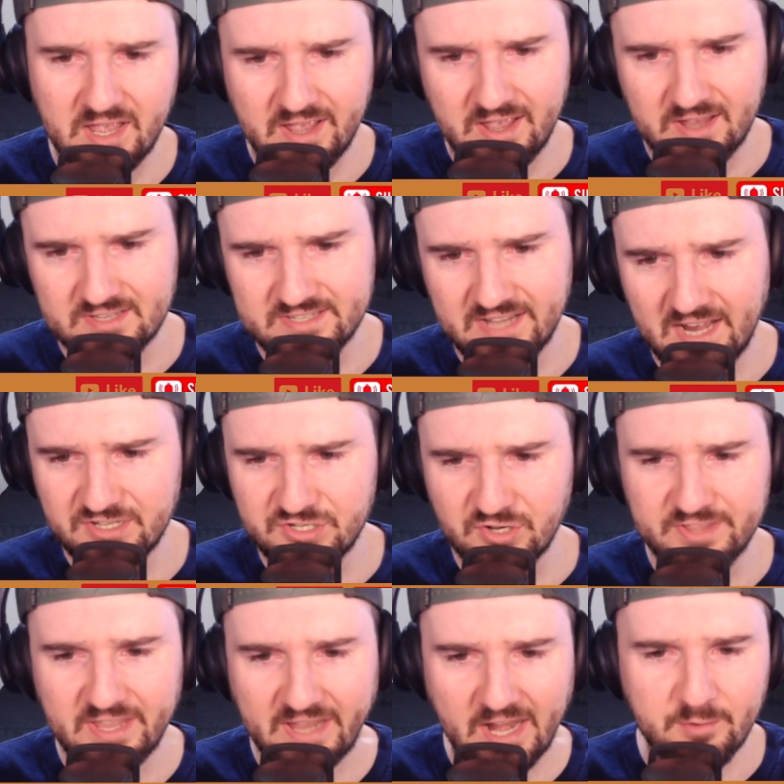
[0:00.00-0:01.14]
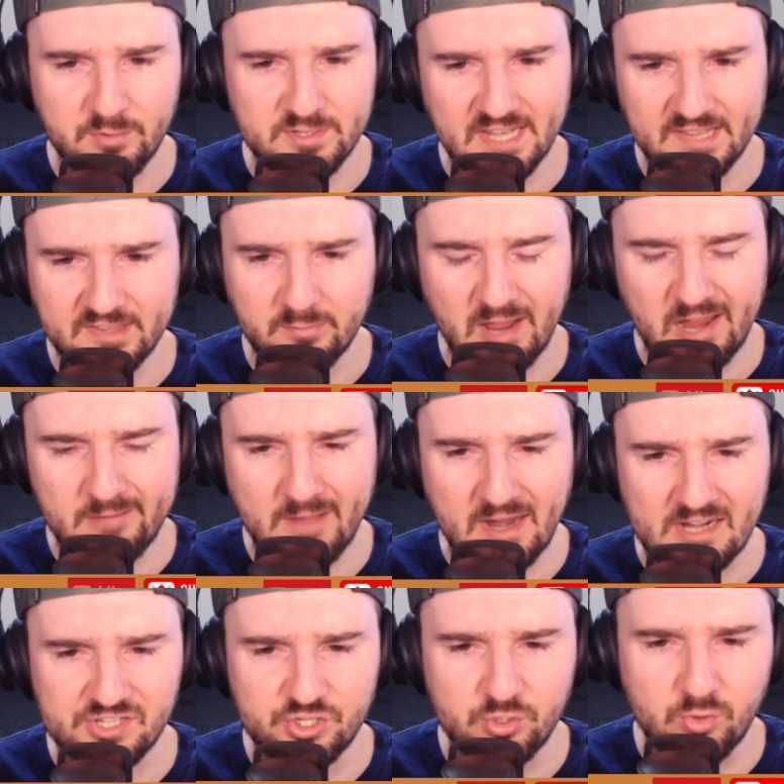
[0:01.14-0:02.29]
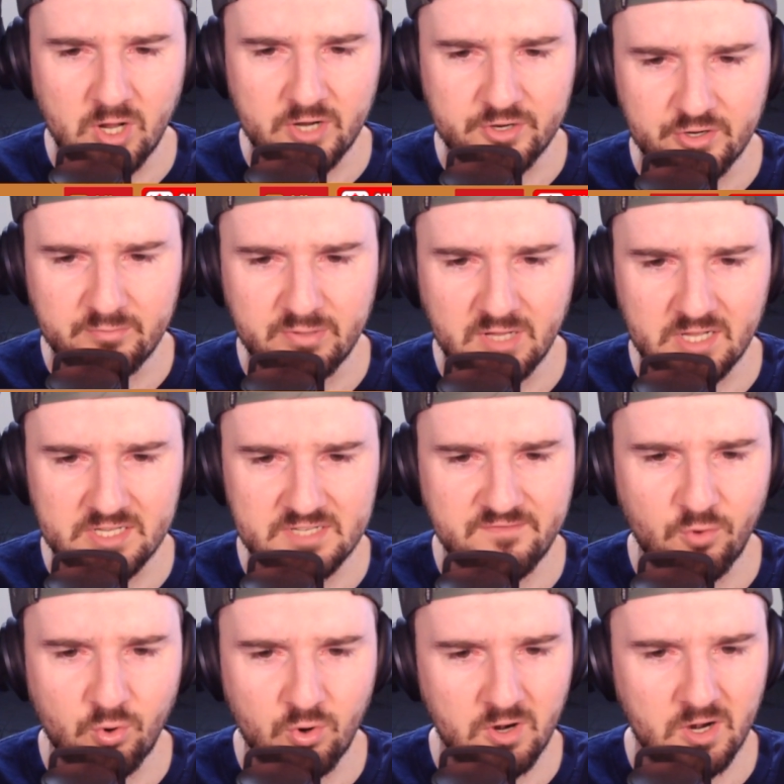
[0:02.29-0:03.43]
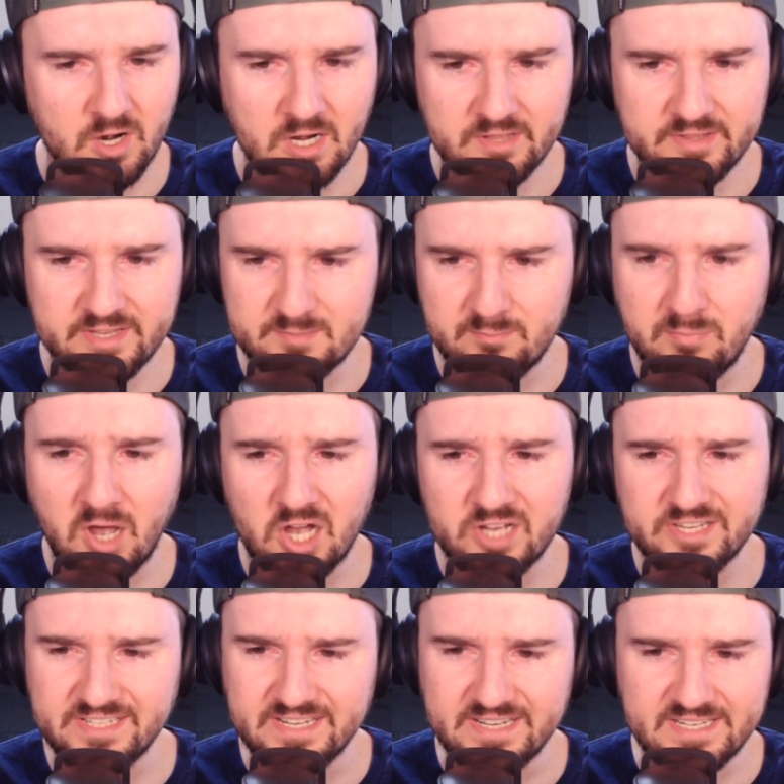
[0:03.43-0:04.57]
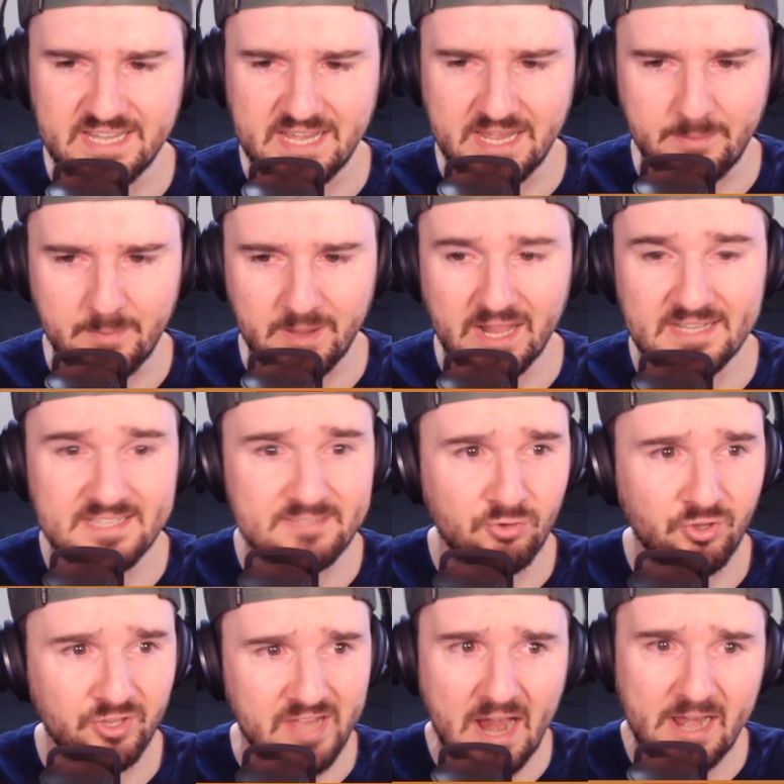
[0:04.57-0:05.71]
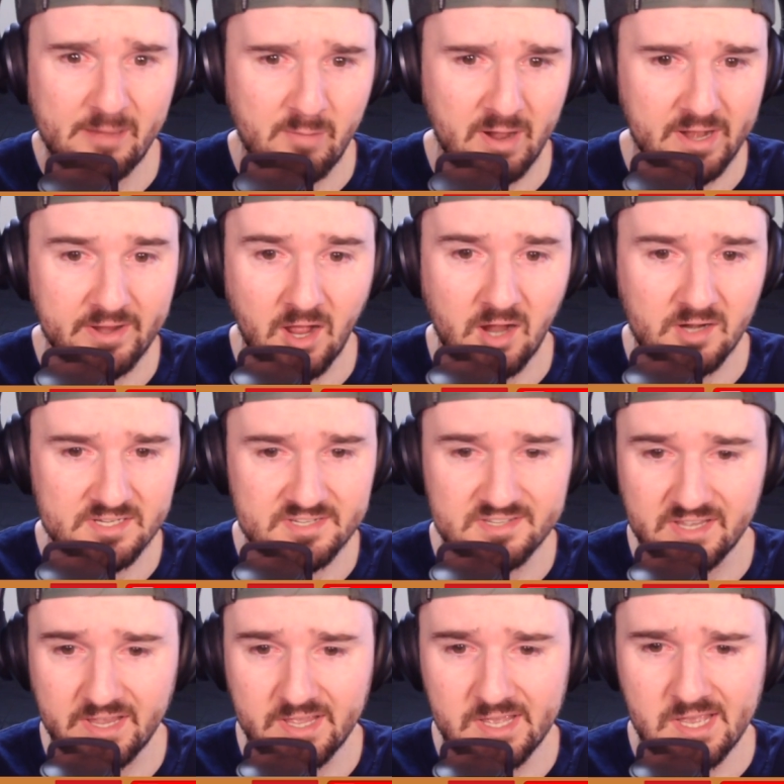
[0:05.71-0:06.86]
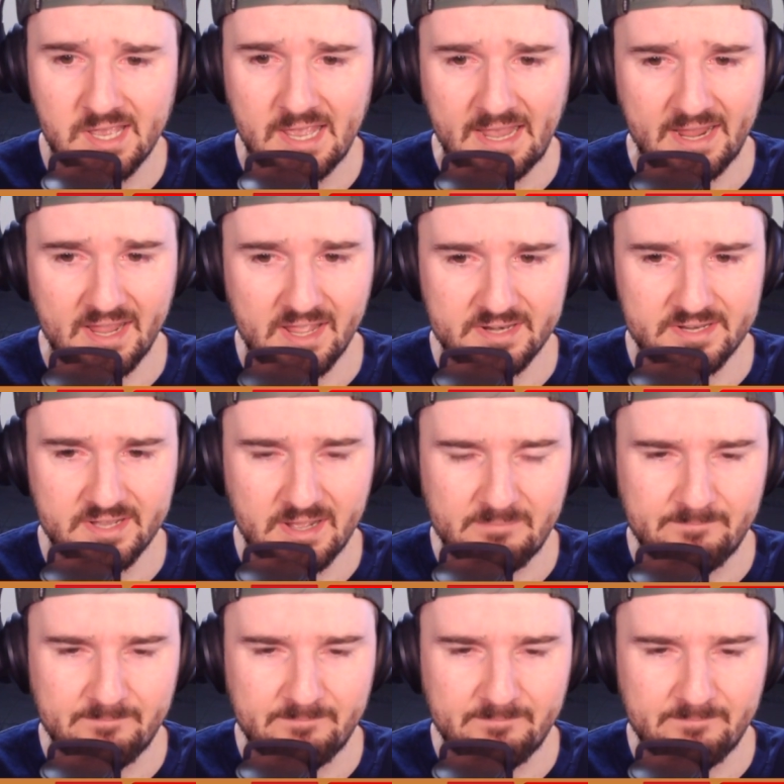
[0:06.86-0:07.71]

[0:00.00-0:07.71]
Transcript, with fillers: Because I just don't think anyone's out there paying minus 200 plus for this Boston team against really anybody, honestly. And uh,